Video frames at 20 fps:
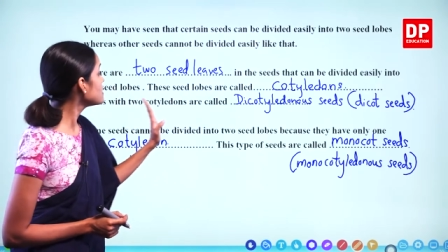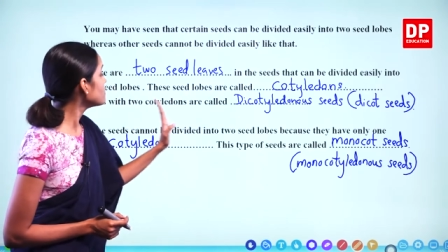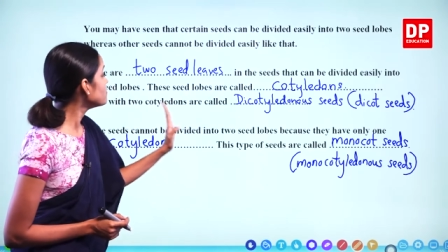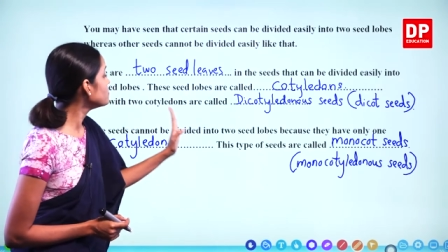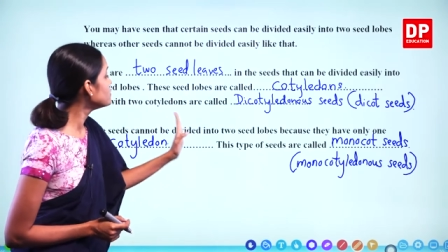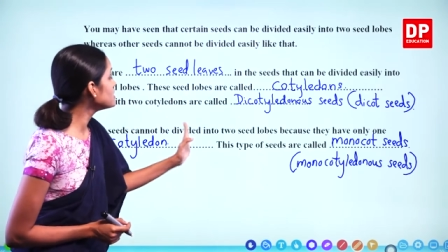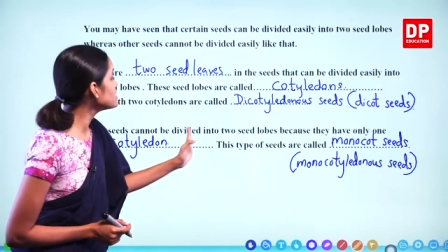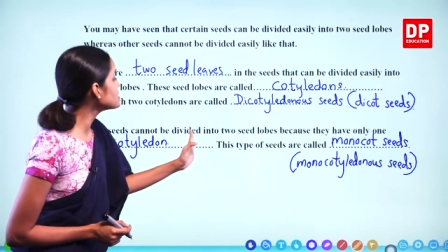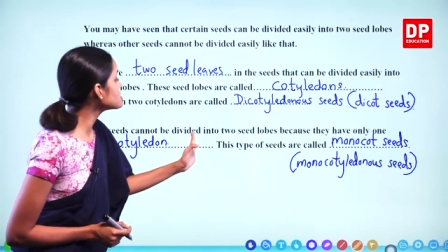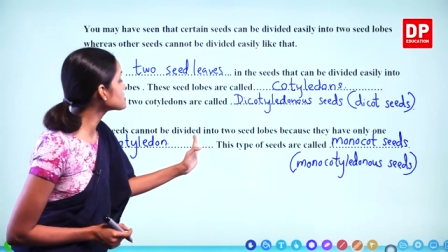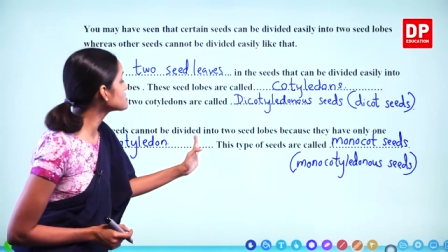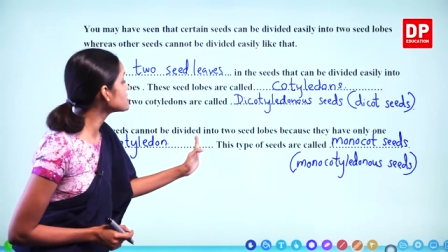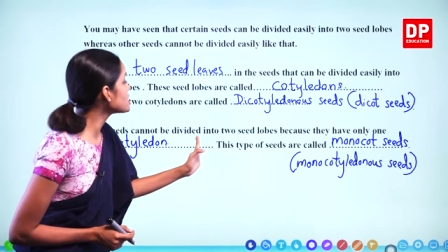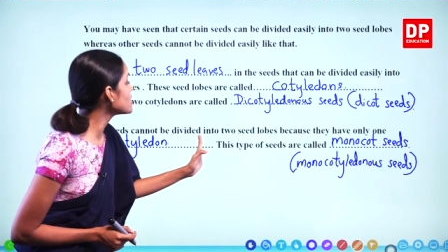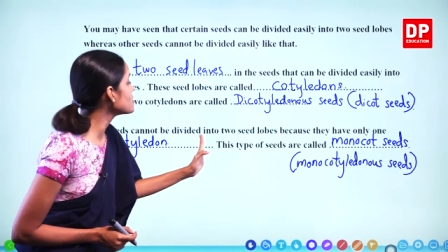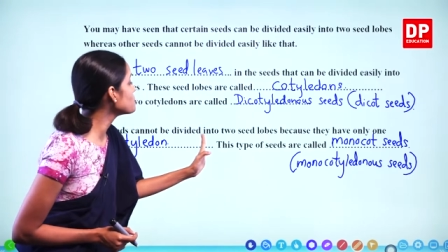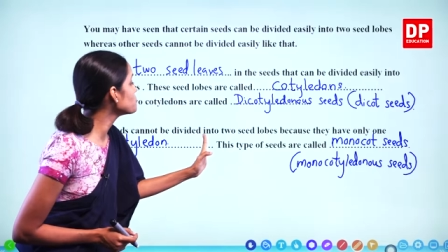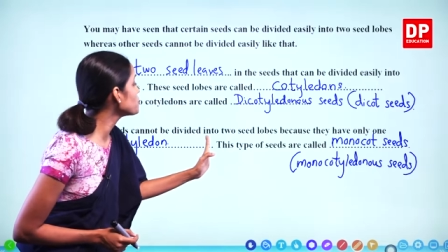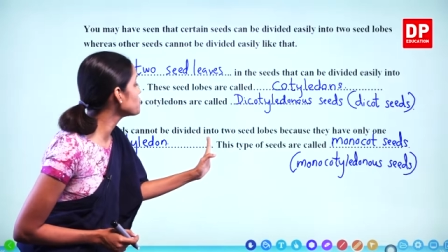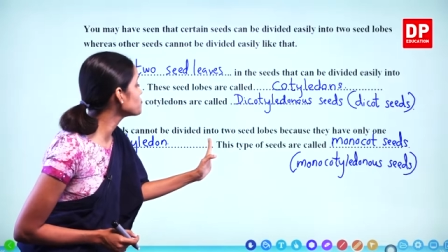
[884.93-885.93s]
This
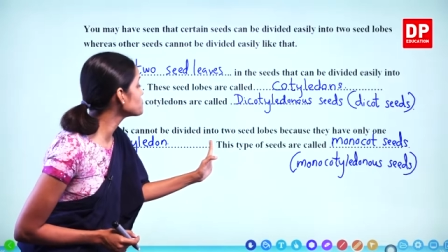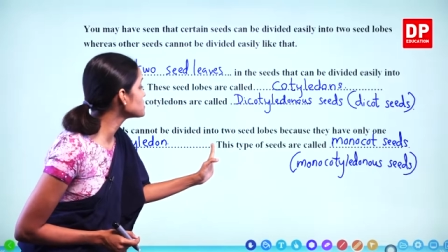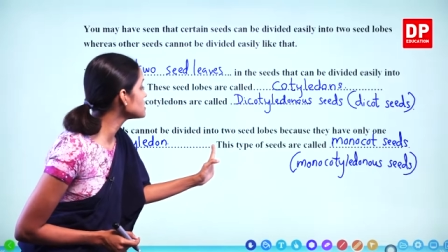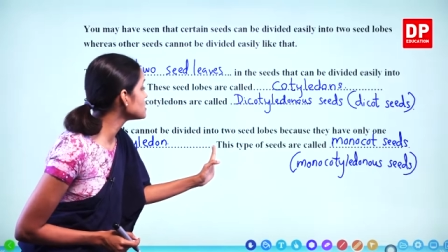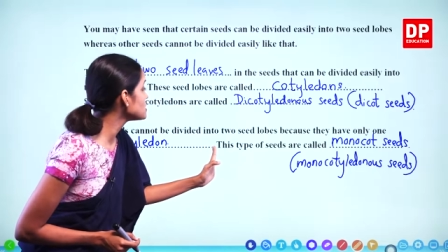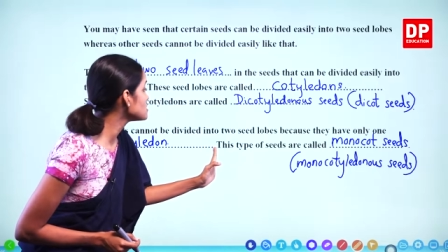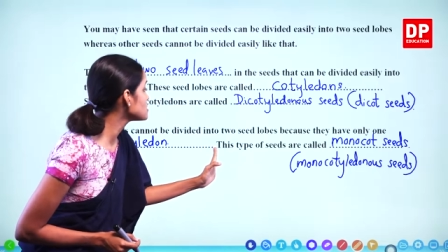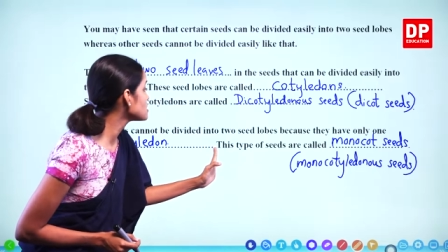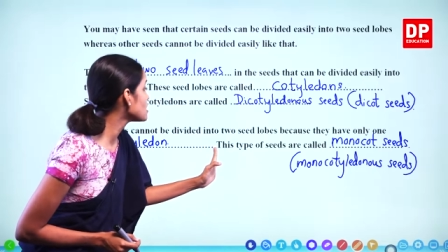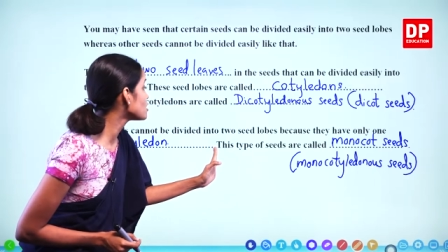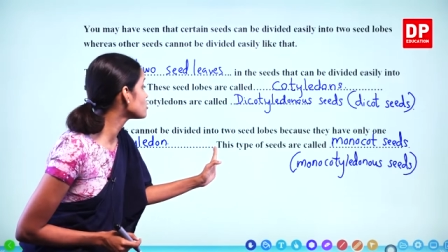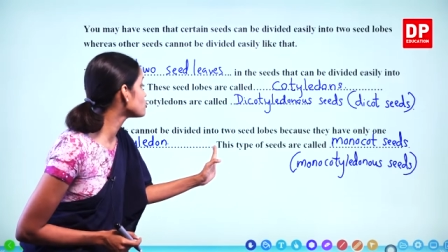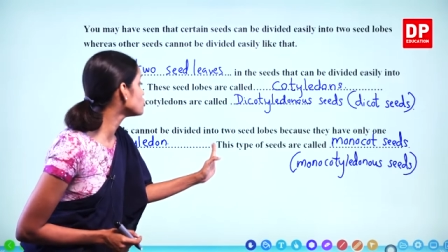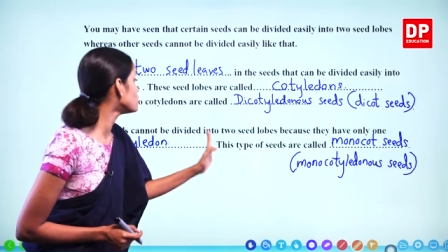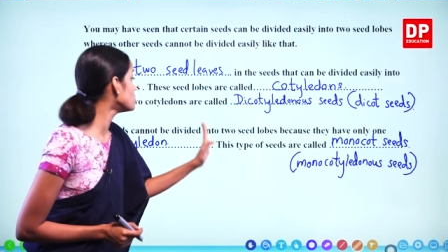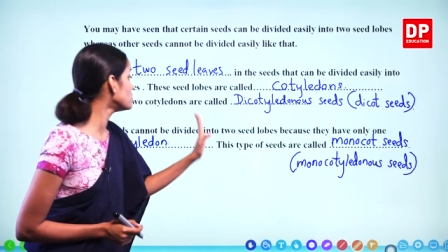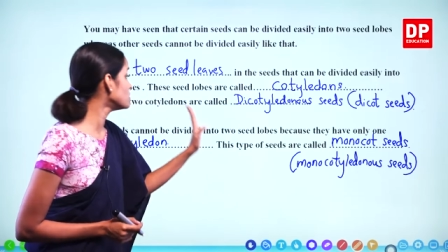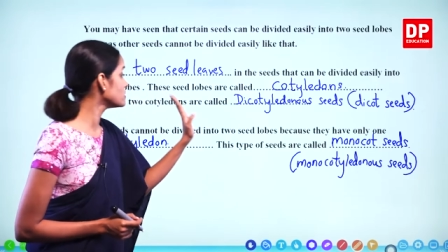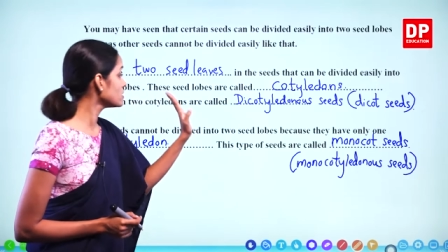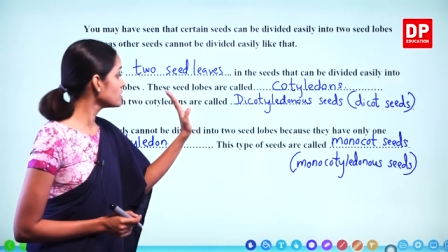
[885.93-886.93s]
type of seeds are
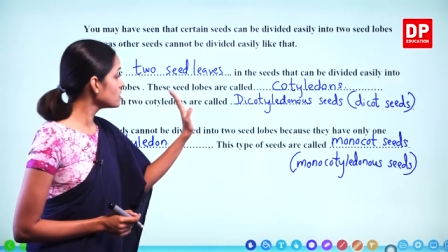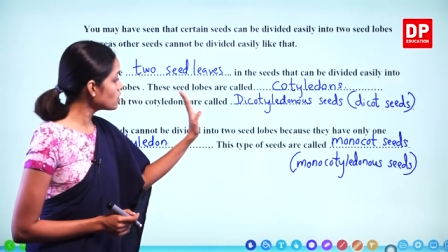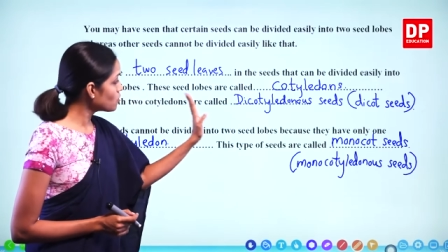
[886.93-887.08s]
called